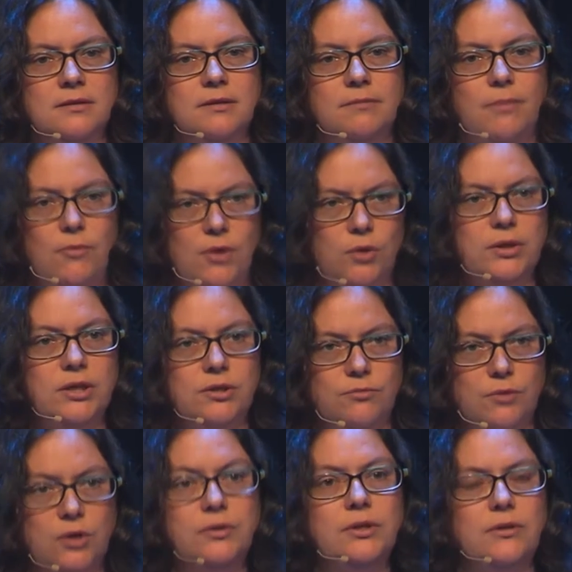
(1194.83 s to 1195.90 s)
but we
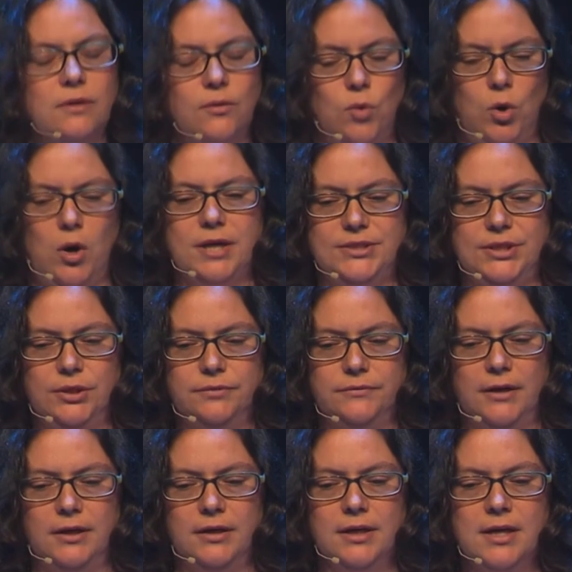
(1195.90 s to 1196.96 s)
only knew they were crossing
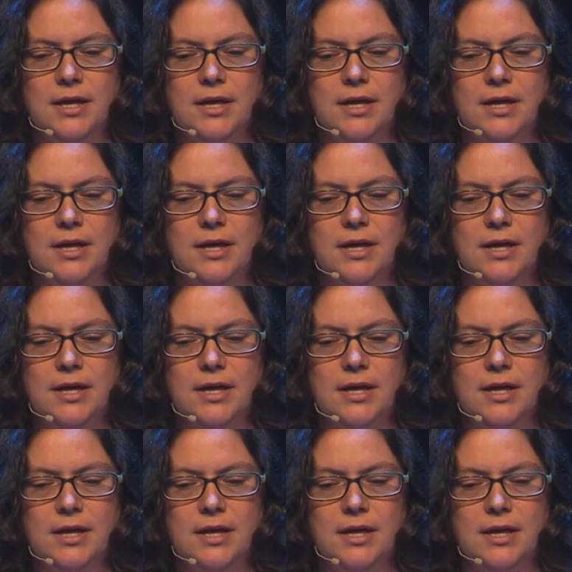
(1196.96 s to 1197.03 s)
over.